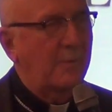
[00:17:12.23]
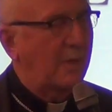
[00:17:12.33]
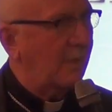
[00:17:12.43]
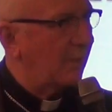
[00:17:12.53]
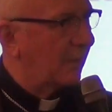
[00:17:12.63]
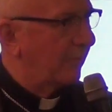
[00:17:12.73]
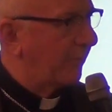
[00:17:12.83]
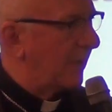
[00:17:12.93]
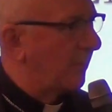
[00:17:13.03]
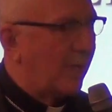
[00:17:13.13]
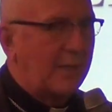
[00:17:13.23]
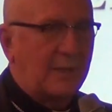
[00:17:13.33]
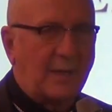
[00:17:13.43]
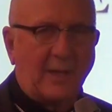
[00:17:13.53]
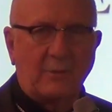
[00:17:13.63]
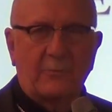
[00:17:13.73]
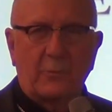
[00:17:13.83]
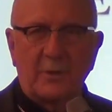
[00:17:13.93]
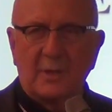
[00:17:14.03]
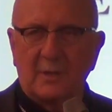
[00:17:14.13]
a friend of mine in
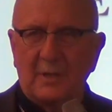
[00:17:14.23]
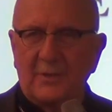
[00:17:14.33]
California.